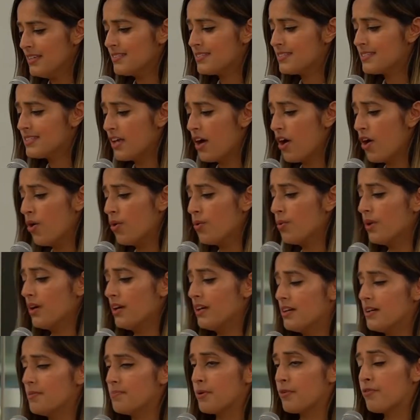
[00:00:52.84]
So
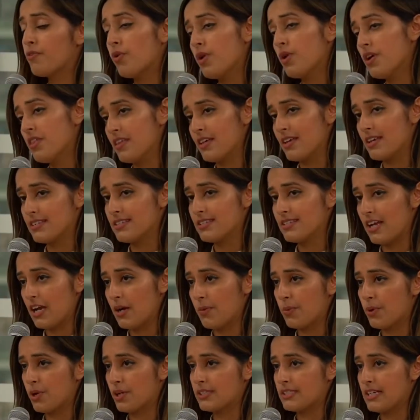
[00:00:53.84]
before this, I
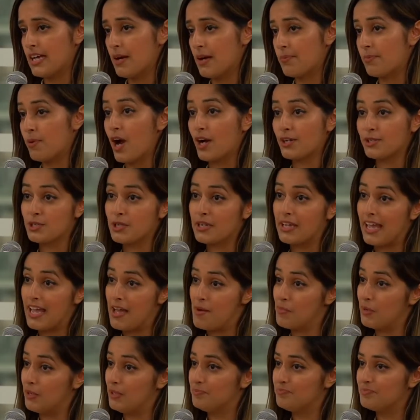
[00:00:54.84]
worked at Procter &
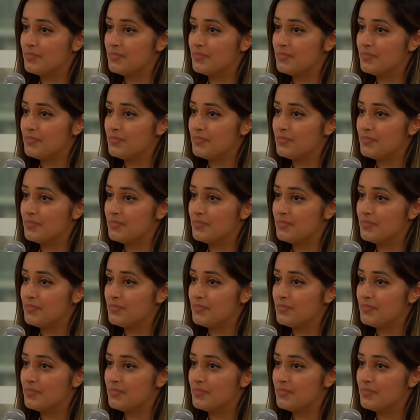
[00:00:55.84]
Gamble,